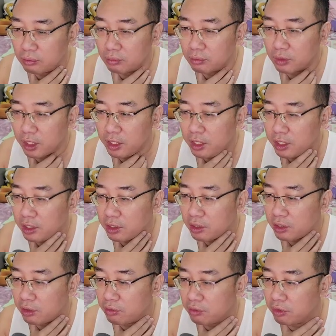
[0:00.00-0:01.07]
Any
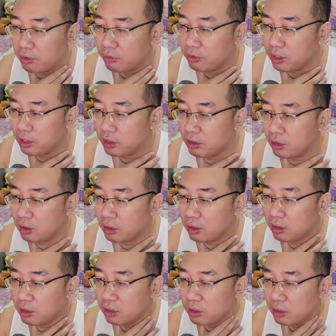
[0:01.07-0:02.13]
others at $50?
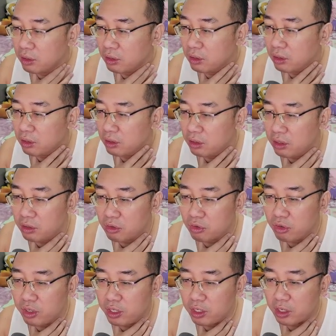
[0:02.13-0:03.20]
This is
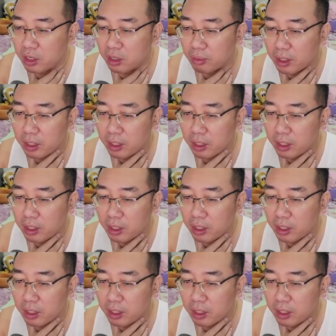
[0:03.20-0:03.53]
3GB.